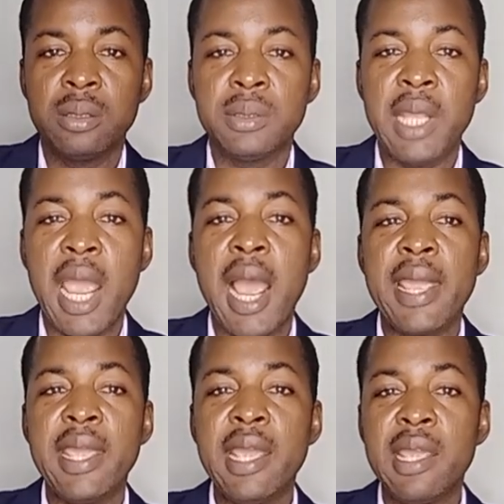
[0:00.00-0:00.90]
their
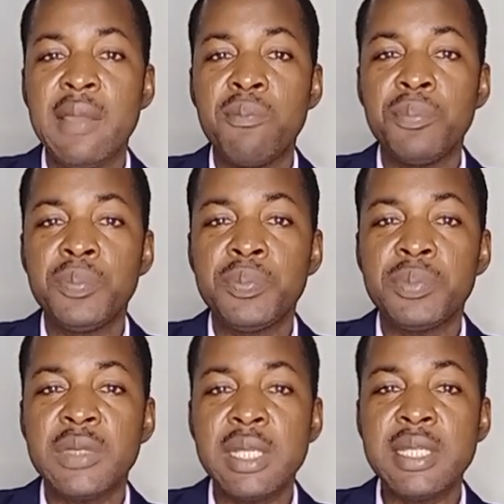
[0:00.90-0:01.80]
aim
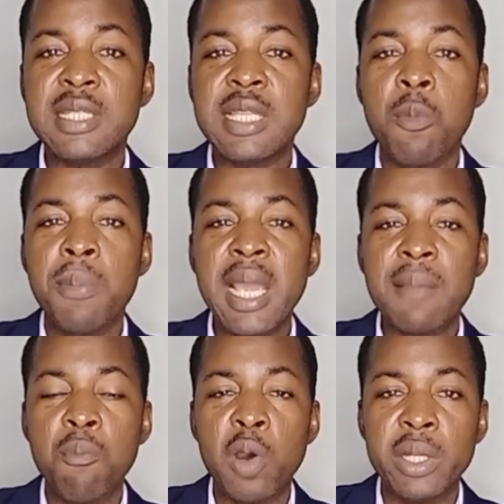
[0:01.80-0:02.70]
is to make
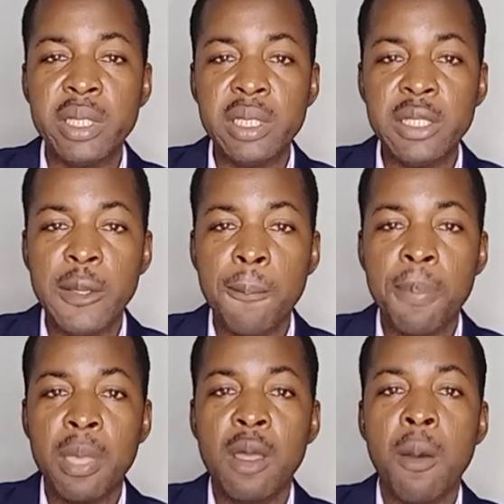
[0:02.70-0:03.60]
money
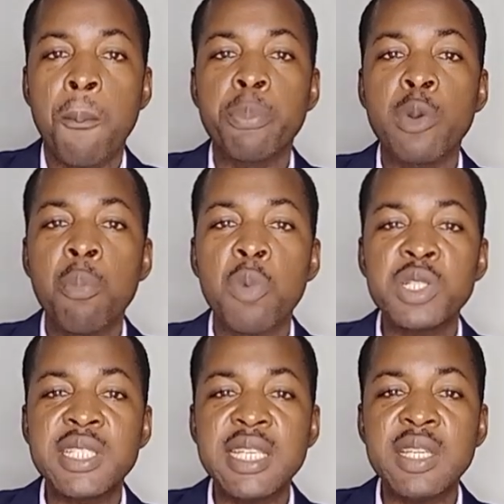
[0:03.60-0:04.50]

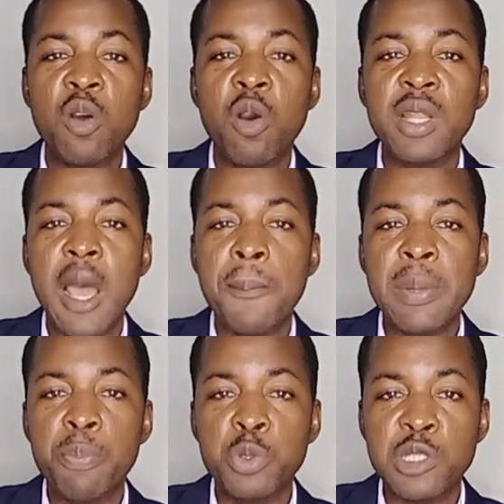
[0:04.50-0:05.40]
promoting other
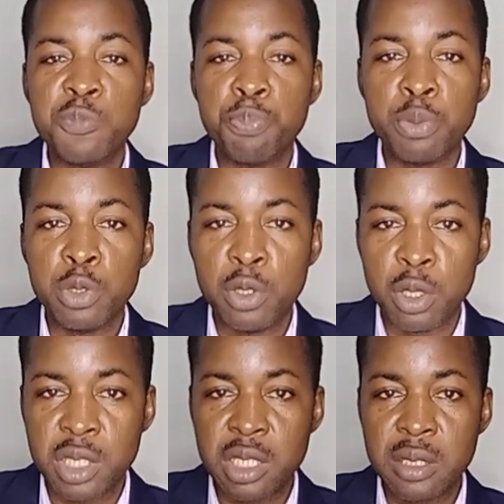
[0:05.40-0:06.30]
people's
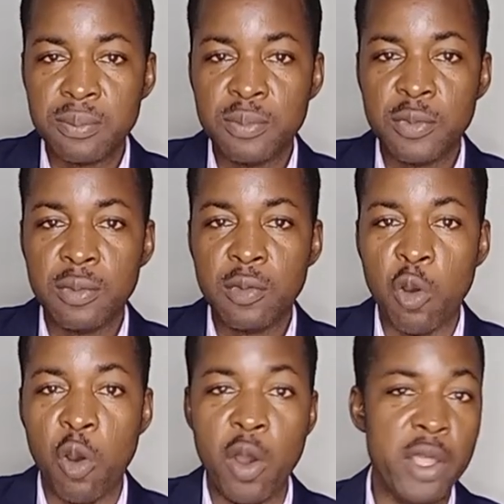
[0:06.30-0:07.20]
products
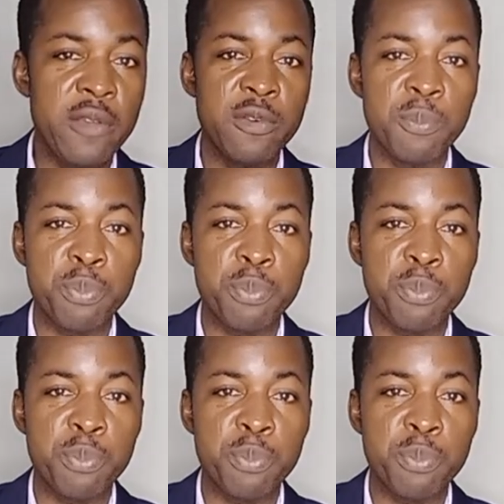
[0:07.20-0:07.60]
or even